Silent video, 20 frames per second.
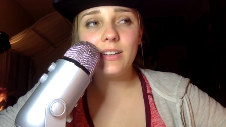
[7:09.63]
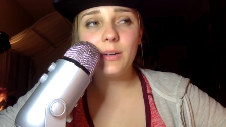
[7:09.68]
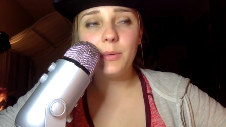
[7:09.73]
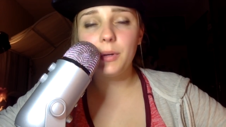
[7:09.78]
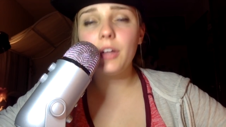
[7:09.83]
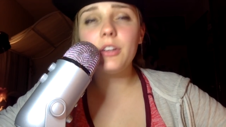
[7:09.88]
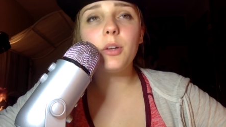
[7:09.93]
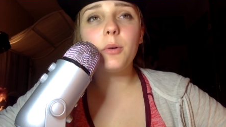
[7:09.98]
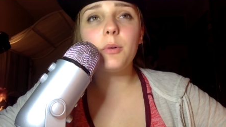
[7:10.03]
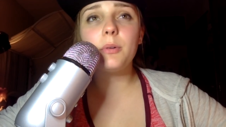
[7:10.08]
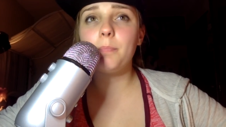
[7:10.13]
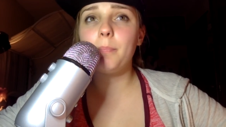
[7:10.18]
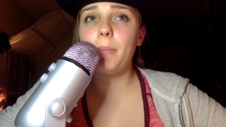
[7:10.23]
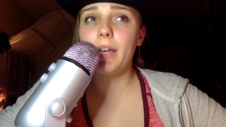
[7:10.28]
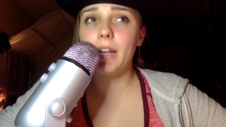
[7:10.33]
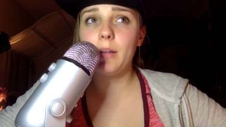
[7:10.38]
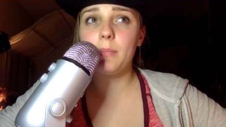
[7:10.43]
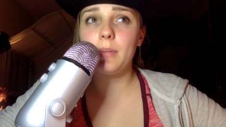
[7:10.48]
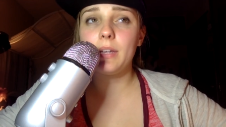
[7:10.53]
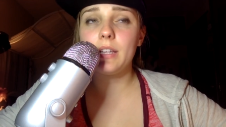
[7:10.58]
We all know what
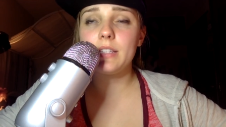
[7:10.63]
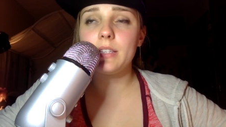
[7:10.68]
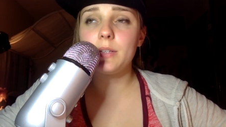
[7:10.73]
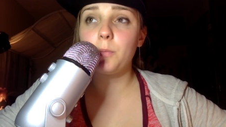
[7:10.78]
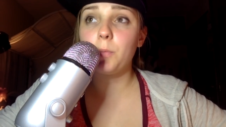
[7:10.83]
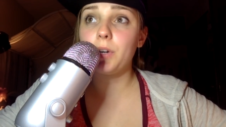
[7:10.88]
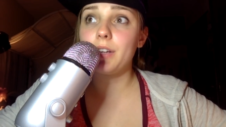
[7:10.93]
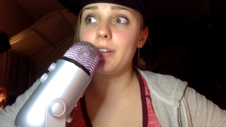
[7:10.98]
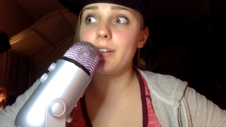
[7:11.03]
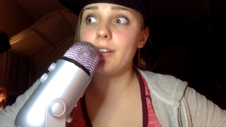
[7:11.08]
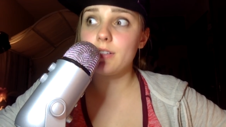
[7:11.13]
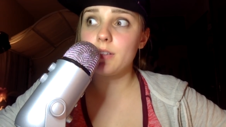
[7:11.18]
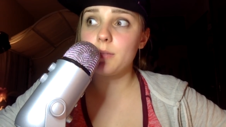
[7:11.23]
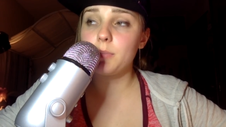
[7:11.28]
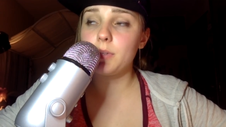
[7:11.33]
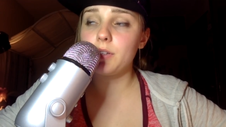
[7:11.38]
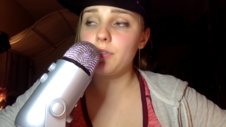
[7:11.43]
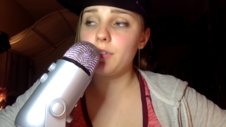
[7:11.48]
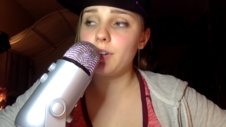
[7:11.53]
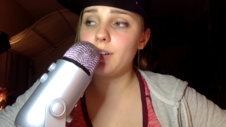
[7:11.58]
beta means and what it doesn't
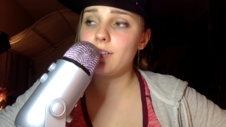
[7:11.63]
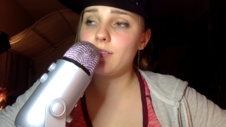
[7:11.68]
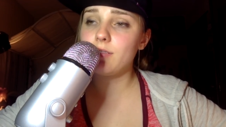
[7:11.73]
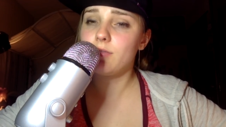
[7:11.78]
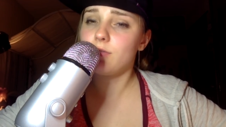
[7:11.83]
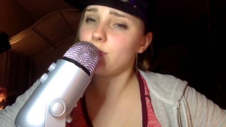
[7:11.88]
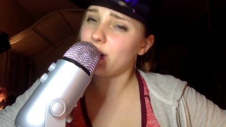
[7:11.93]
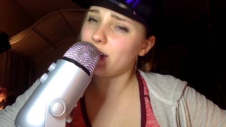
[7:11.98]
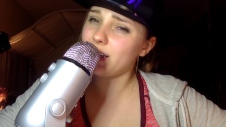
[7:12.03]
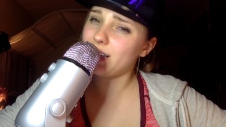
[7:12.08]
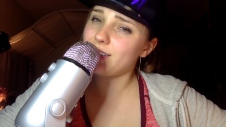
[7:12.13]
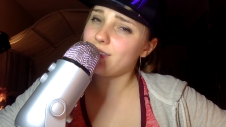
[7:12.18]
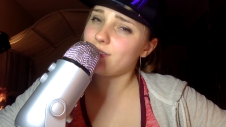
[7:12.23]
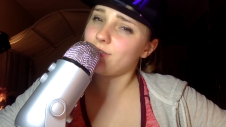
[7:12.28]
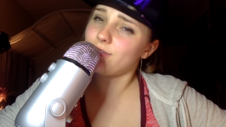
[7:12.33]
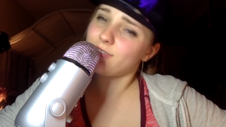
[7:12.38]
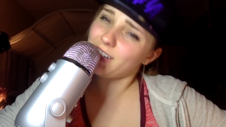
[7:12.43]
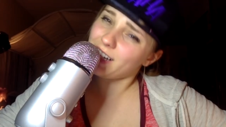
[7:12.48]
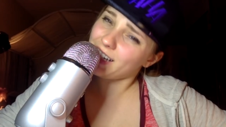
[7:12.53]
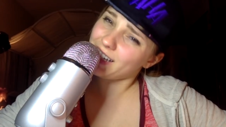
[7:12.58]
mean, right? Right?
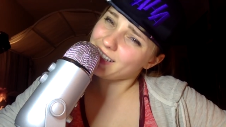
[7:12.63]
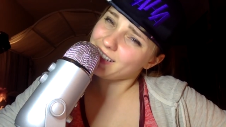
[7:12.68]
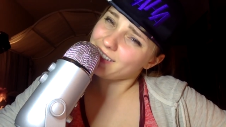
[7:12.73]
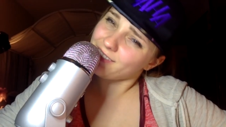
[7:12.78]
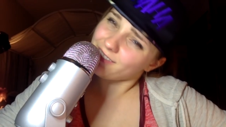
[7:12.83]
Right?